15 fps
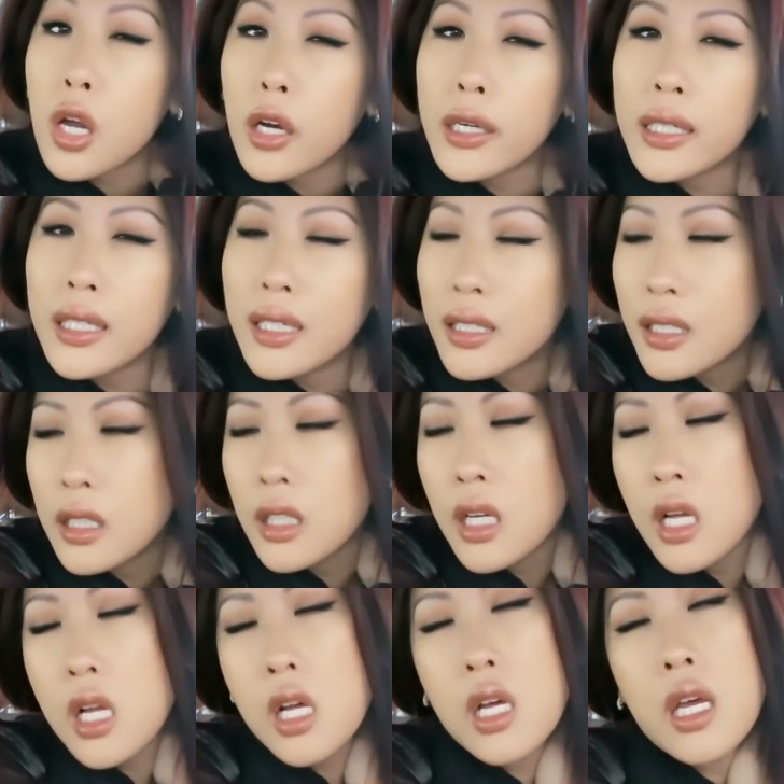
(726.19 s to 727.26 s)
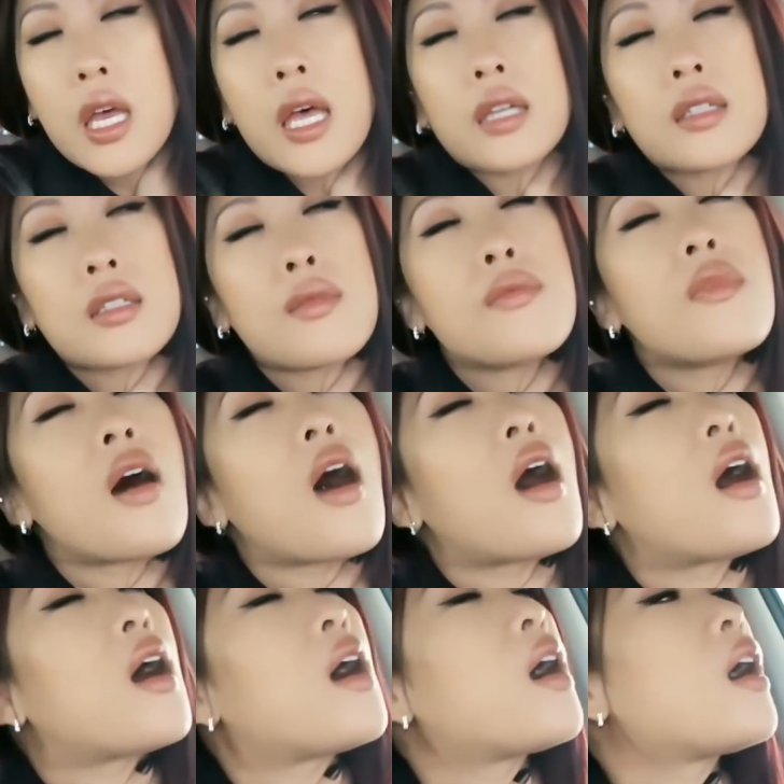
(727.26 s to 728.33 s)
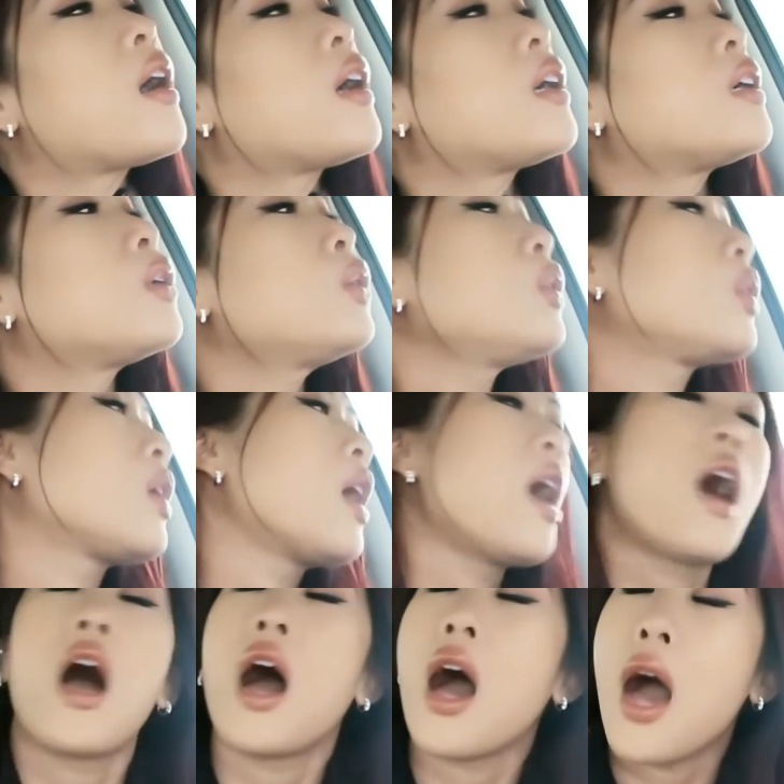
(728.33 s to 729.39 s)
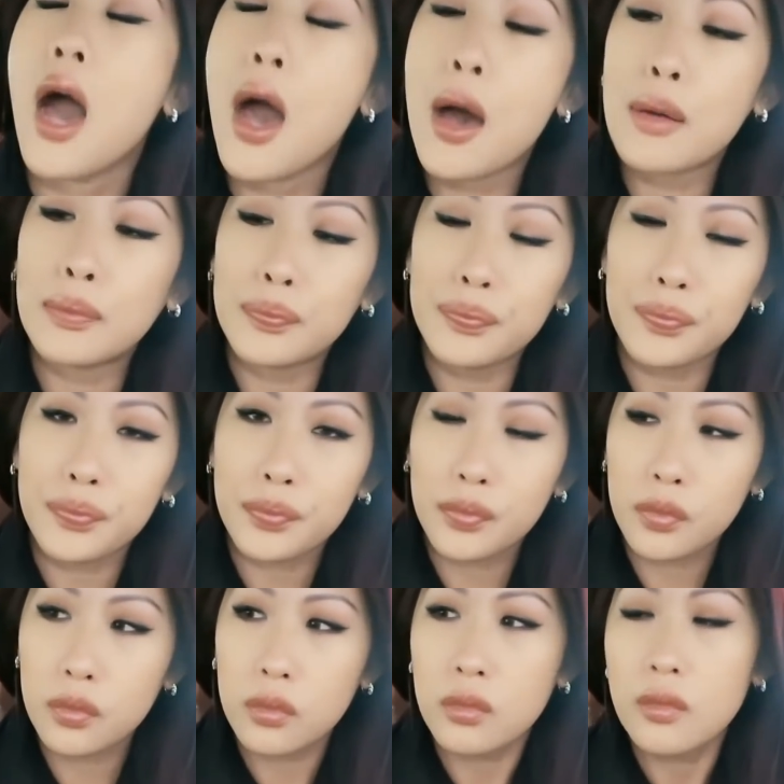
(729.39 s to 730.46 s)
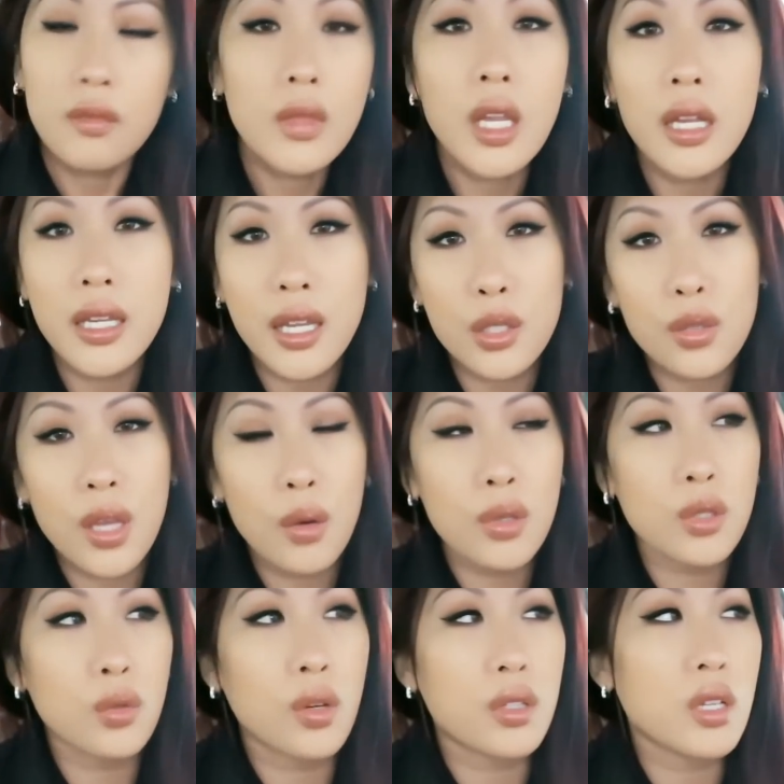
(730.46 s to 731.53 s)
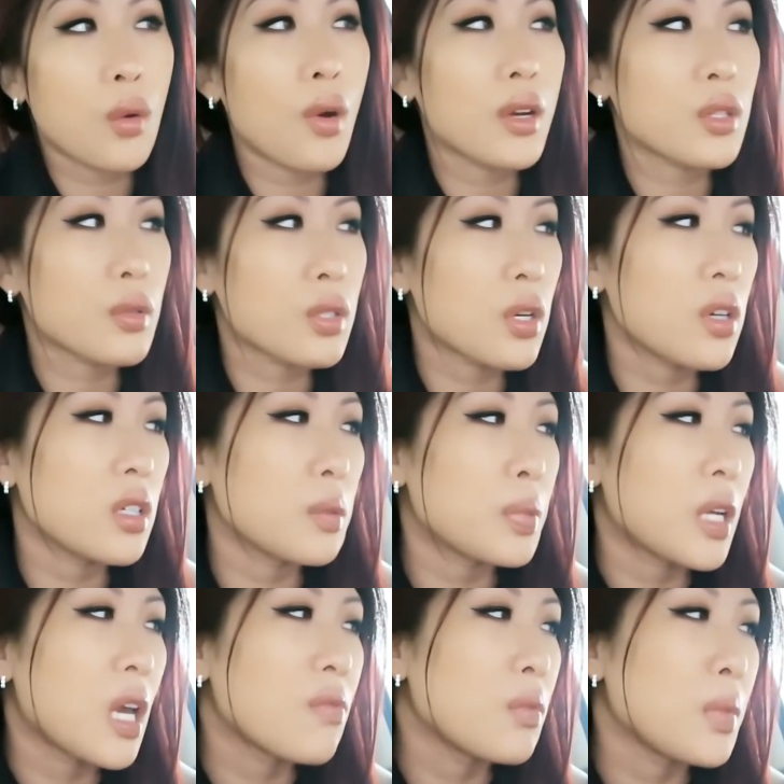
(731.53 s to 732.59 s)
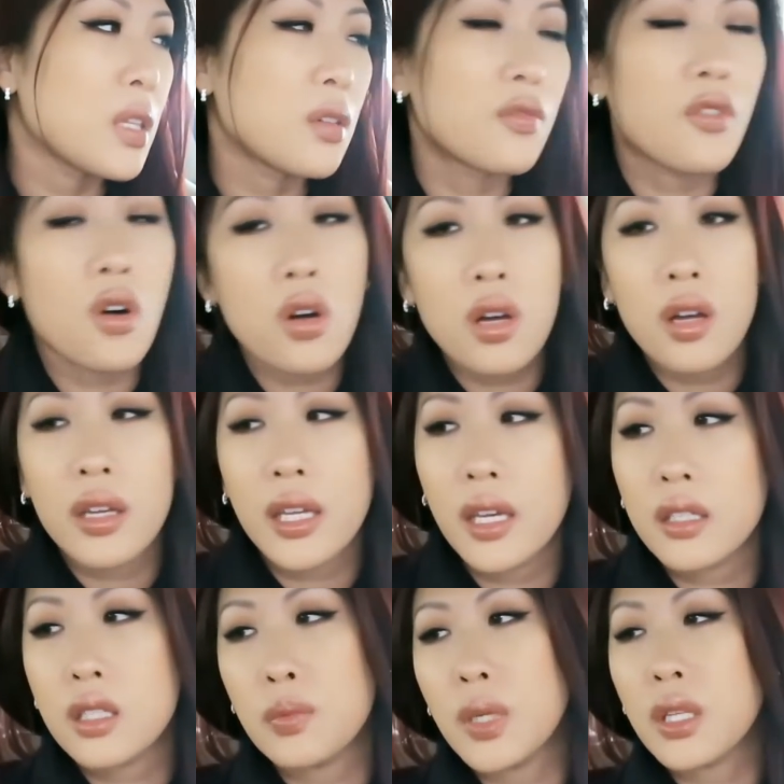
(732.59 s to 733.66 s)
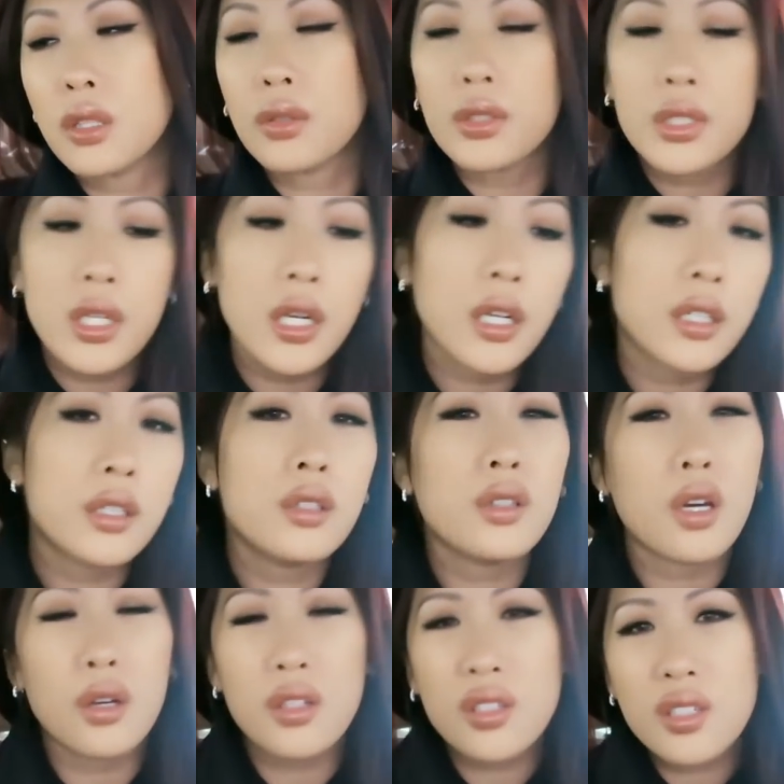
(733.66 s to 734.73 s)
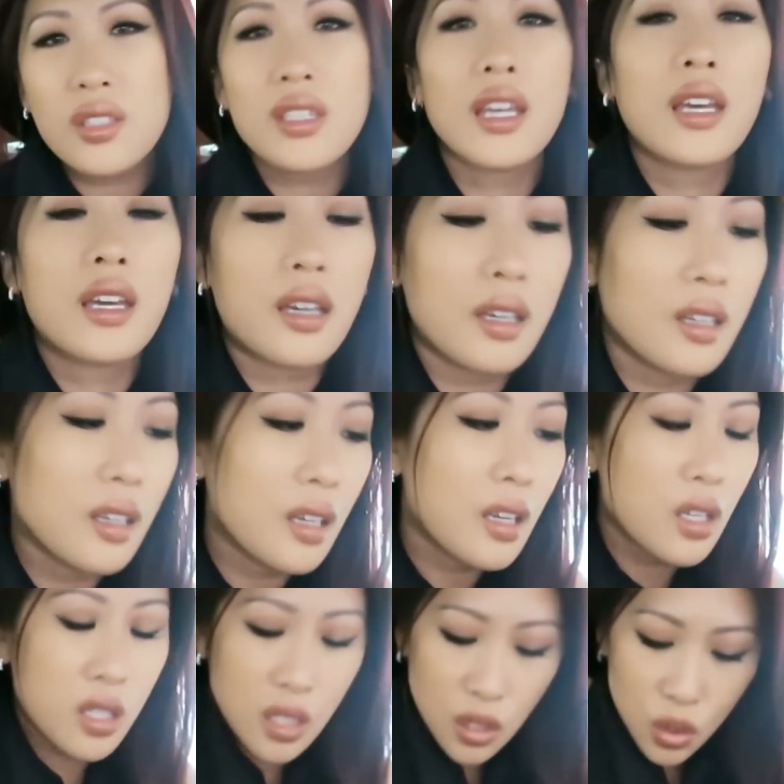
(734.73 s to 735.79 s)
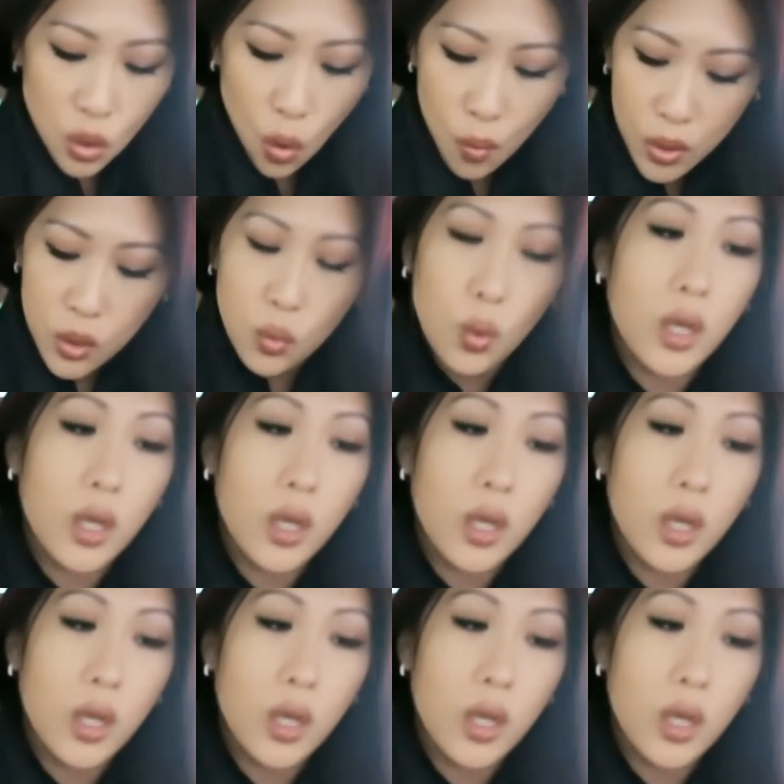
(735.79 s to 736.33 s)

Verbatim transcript: sorry, eczema. Ooh. Um, yeah, so that was annoying. So I wanted to return it, but I haven't made the phone call yet to make the return. You know, it's just like, it's like so much